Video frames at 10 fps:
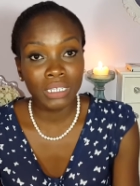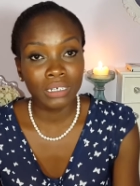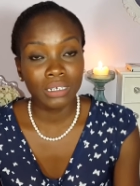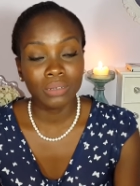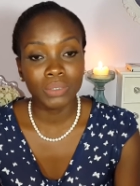
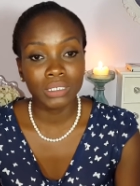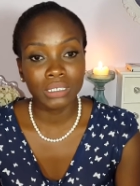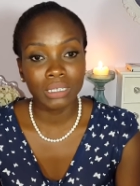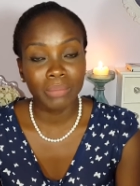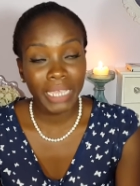that it was
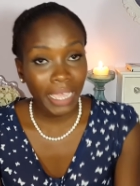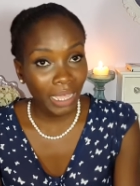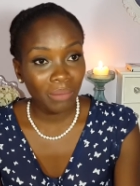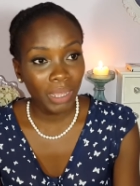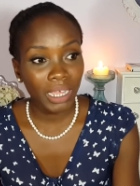in my
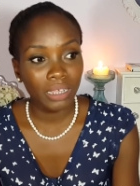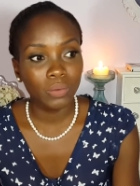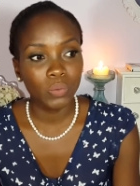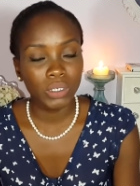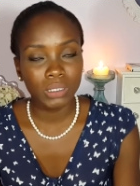handbag
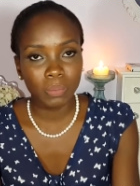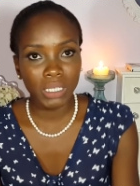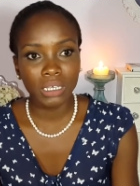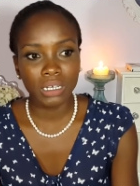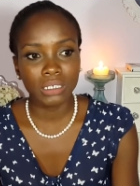was
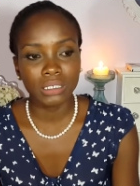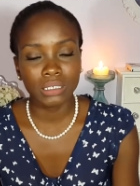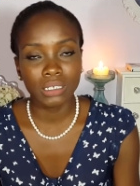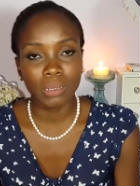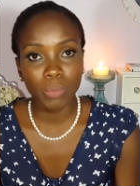
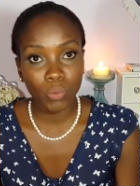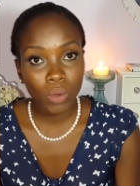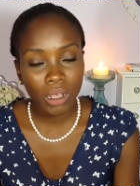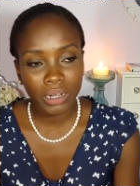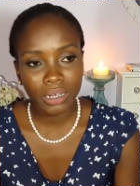because, number
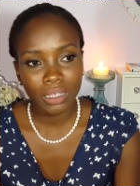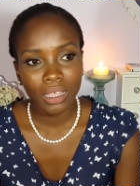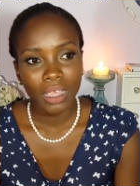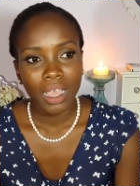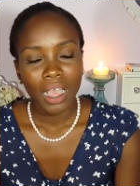one,
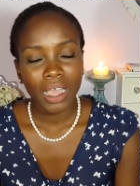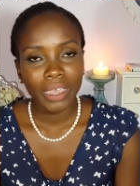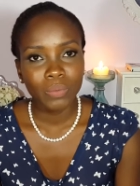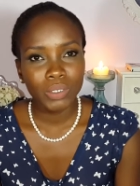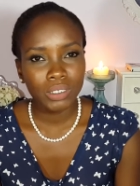
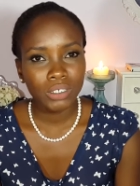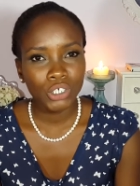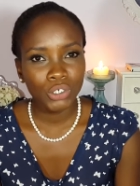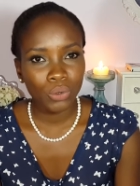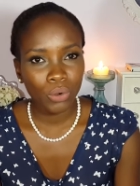I wasn't
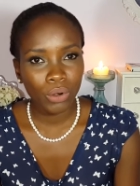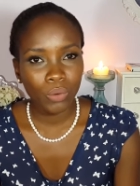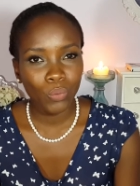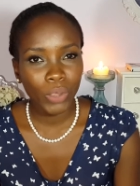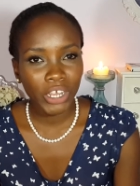sure
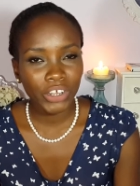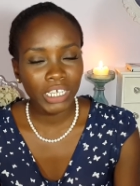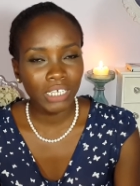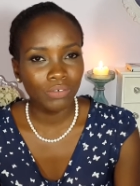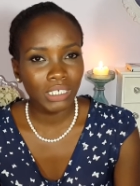where
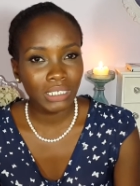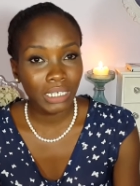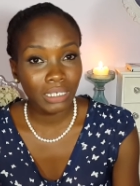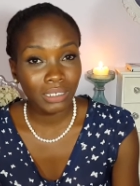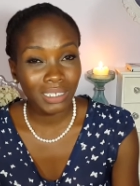he
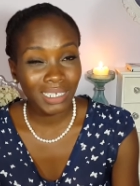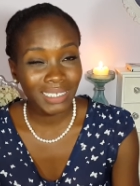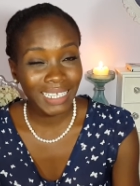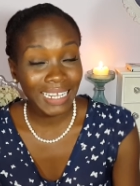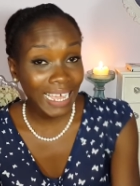recycled his
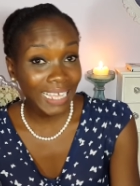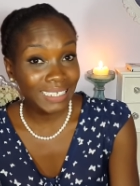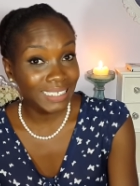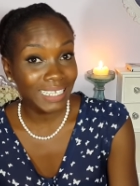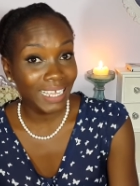
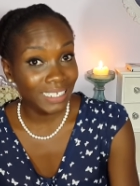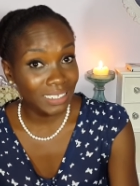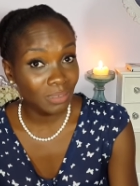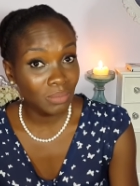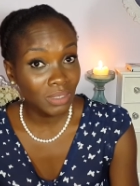glass
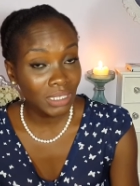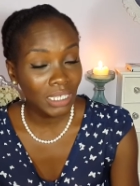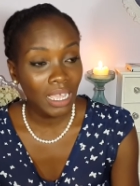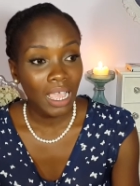items,